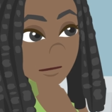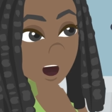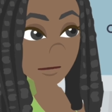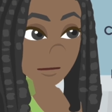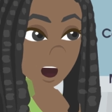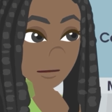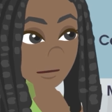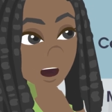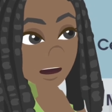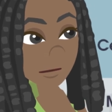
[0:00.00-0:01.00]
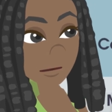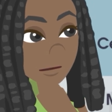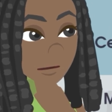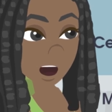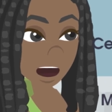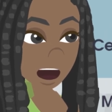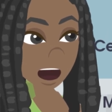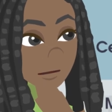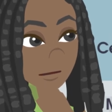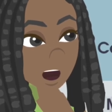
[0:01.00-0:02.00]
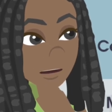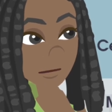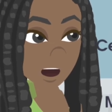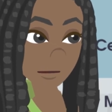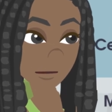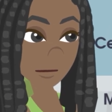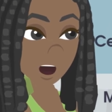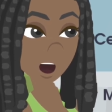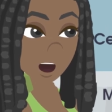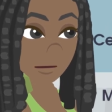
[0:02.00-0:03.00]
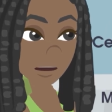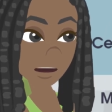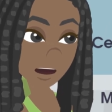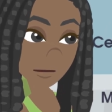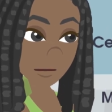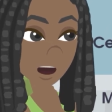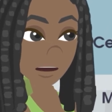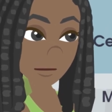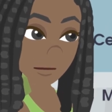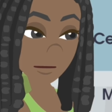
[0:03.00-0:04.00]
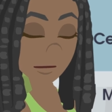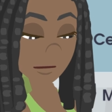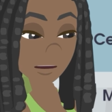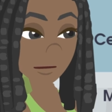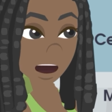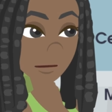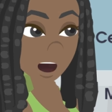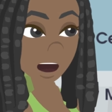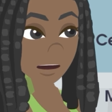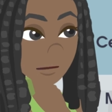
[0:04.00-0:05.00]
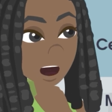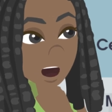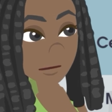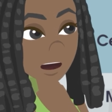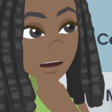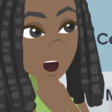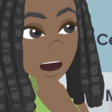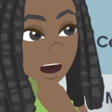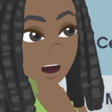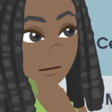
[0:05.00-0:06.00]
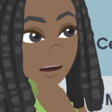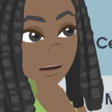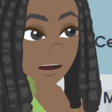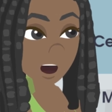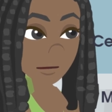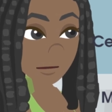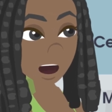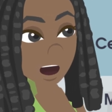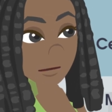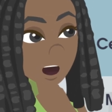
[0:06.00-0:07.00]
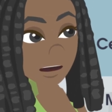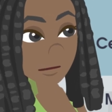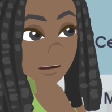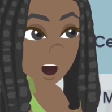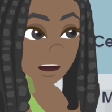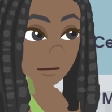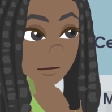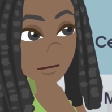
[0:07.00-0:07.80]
Exactly. And the nucleus is super important too. It's usually spherical and located at the center of the cell.